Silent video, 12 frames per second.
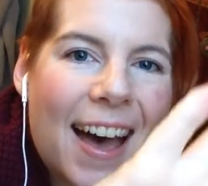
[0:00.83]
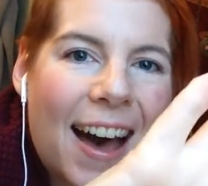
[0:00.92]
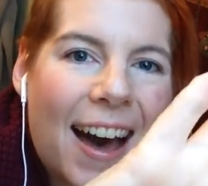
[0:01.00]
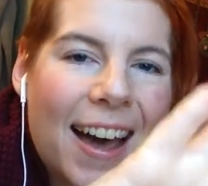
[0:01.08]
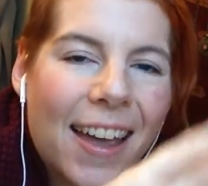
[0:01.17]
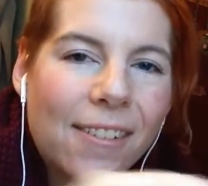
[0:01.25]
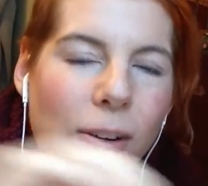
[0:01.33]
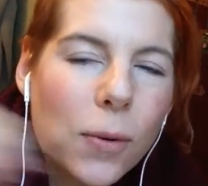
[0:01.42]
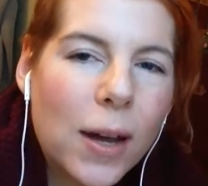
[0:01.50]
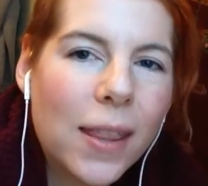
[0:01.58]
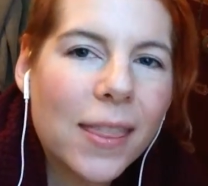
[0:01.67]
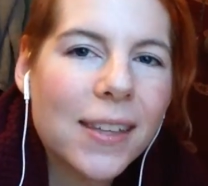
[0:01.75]
Hi
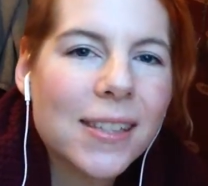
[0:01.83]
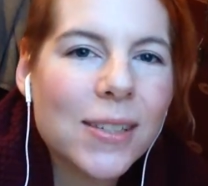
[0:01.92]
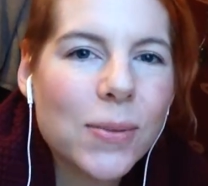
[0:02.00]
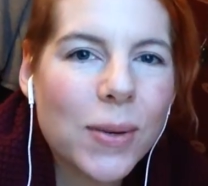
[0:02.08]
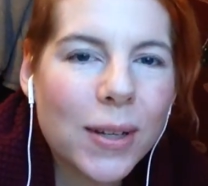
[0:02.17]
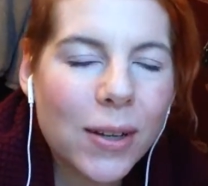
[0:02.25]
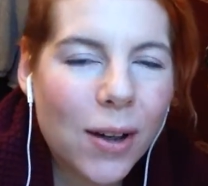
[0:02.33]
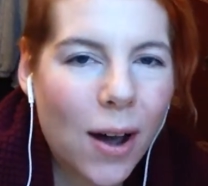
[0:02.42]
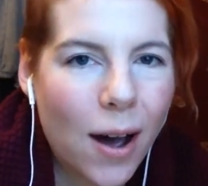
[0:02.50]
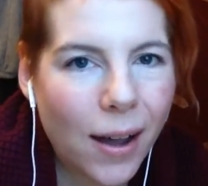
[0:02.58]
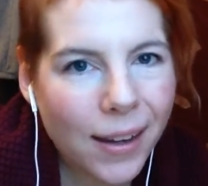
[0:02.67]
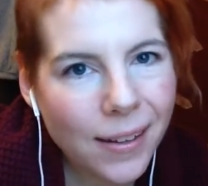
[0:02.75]
everyone, this is
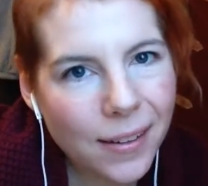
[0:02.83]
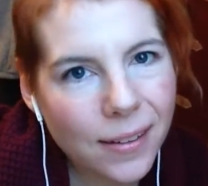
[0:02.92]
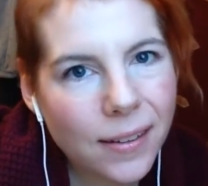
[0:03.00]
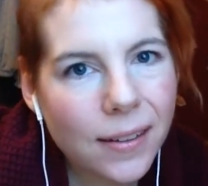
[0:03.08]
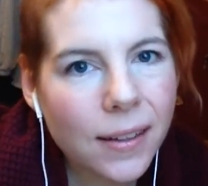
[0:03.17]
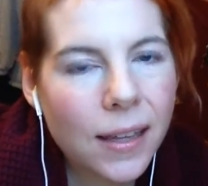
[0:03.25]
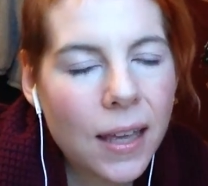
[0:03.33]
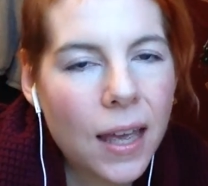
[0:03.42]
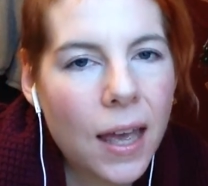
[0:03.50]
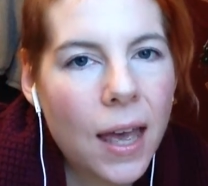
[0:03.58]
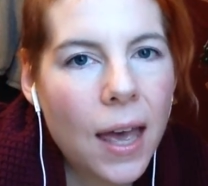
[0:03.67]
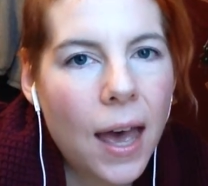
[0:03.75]
Wonderkarin,
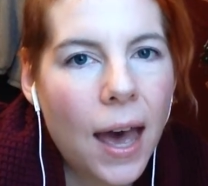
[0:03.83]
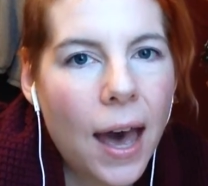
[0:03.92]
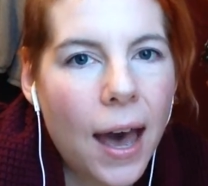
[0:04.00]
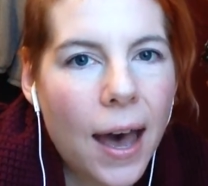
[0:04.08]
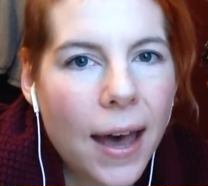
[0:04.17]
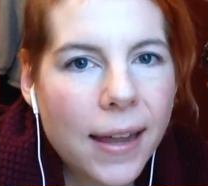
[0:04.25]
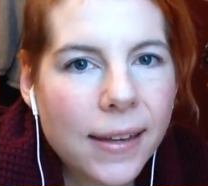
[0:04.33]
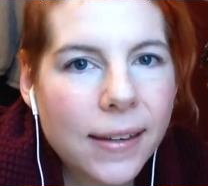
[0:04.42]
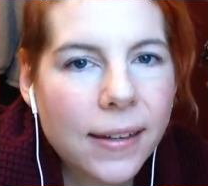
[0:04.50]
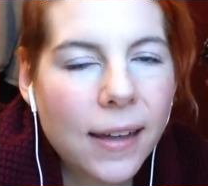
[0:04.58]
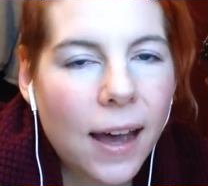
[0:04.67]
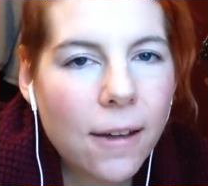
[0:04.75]

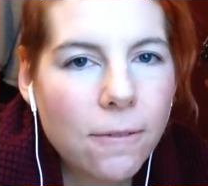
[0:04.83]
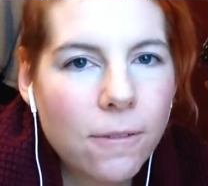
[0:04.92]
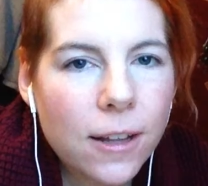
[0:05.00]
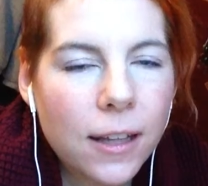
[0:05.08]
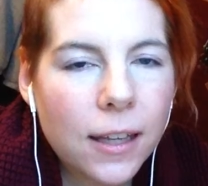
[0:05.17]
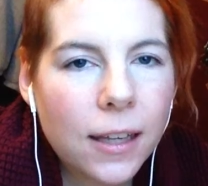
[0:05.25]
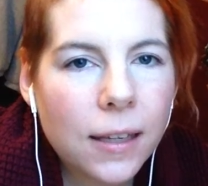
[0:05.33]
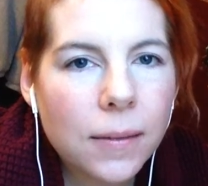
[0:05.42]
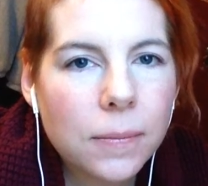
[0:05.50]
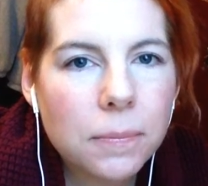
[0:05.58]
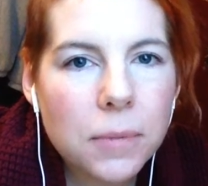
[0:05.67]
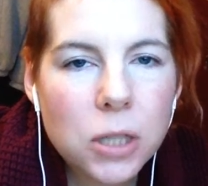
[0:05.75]
and I'm feeling
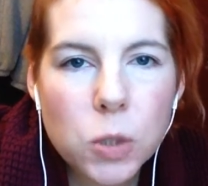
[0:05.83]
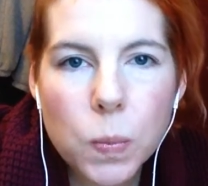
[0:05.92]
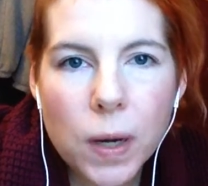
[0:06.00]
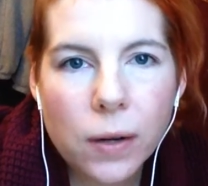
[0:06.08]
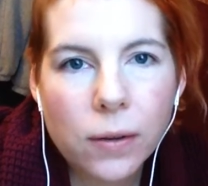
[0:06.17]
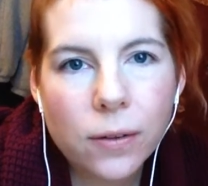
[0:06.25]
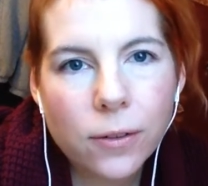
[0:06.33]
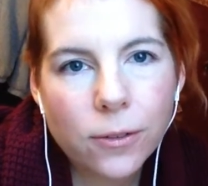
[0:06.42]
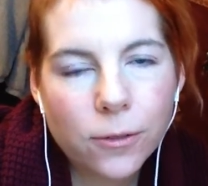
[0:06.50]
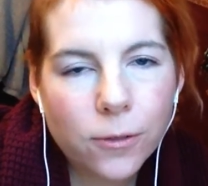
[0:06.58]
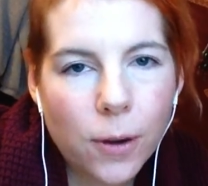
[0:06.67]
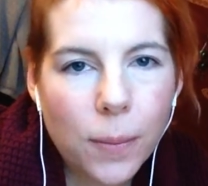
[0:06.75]
much better
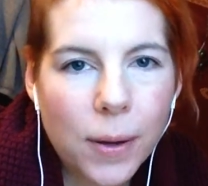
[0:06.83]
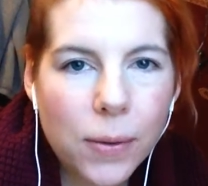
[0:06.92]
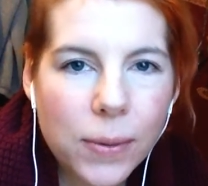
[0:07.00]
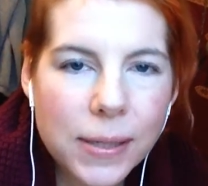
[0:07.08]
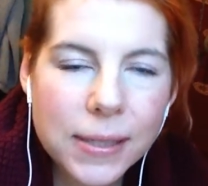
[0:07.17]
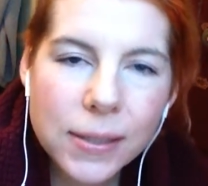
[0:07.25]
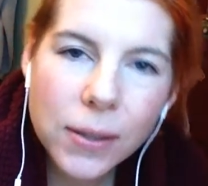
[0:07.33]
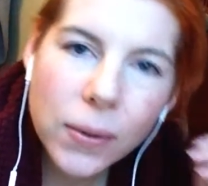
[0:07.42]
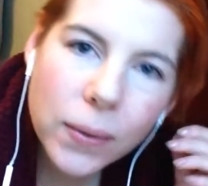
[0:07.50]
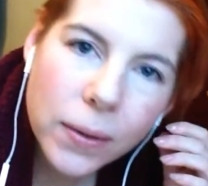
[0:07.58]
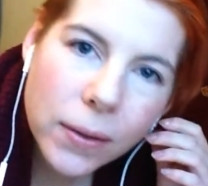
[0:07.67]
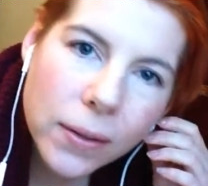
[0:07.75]
from my recent
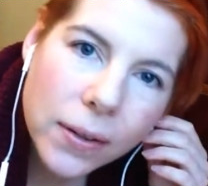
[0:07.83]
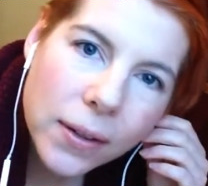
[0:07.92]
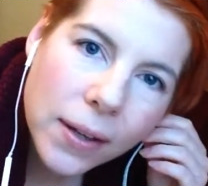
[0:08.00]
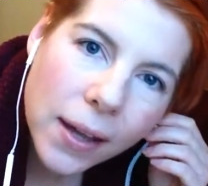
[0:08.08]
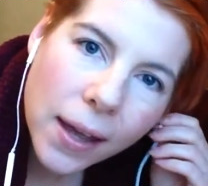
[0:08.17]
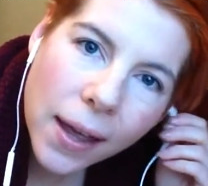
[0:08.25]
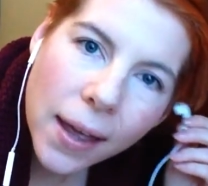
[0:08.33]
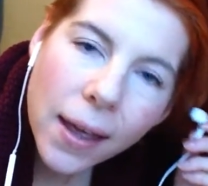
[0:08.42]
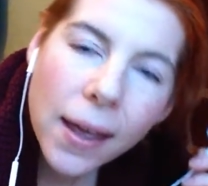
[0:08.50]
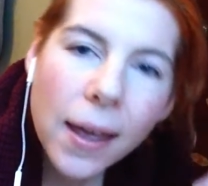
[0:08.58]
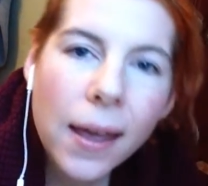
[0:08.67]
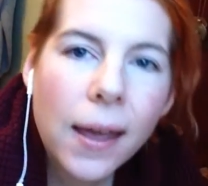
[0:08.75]
cold.
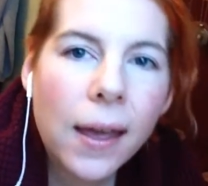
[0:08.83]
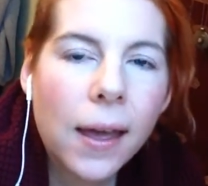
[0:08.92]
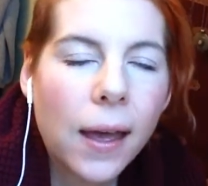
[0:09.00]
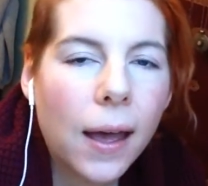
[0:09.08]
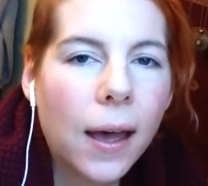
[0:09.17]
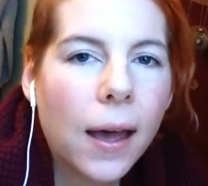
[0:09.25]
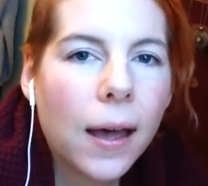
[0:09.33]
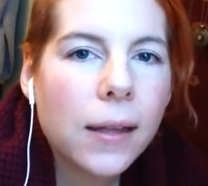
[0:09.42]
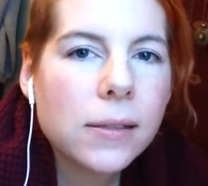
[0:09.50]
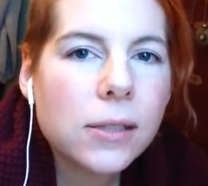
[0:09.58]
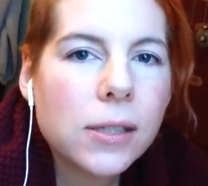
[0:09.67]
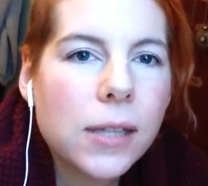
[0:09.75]

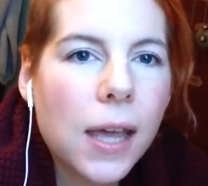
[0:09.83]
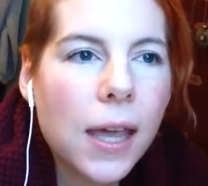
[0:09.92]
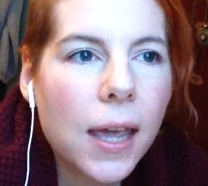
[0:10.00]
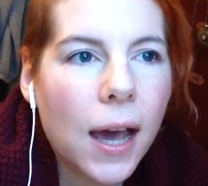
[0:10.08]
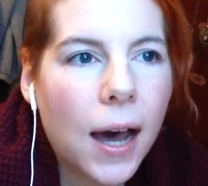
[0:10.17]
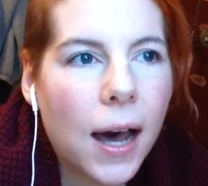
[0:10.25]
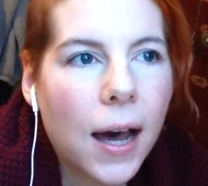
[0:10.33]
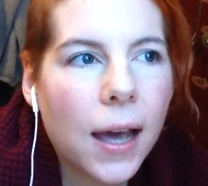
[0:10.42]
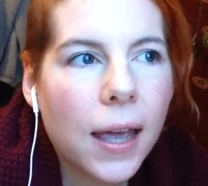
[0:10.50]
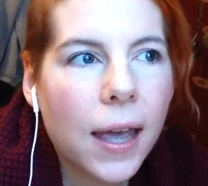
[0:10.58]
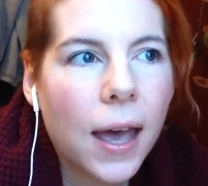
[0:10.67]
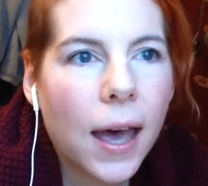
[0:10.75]
And today
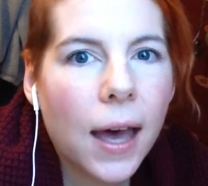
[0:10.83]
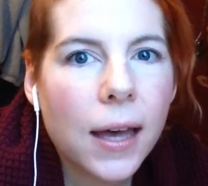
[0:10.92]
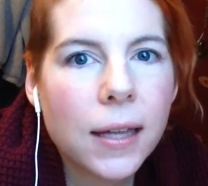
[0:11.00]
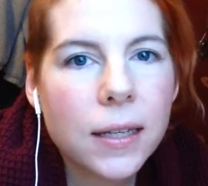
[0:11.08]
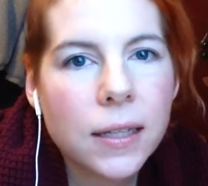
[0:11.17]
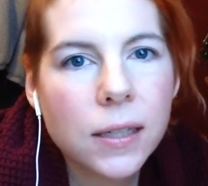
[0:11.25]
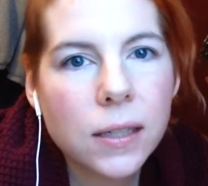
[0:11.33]
I had